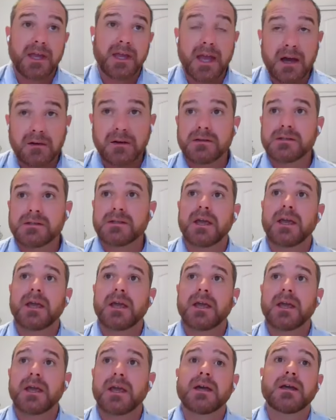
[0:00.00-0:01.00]
counters
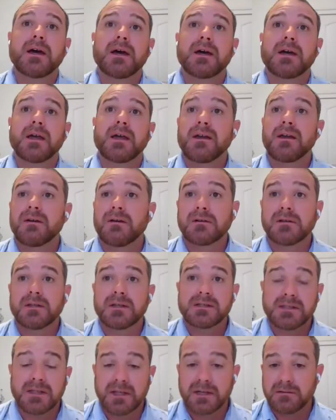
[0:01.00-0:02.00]
and our
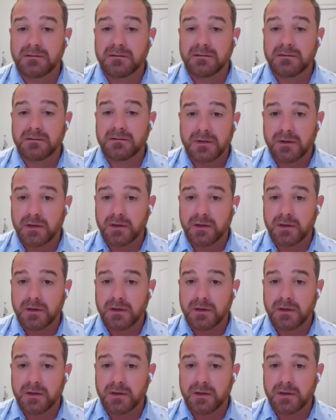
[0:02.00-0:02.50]
listing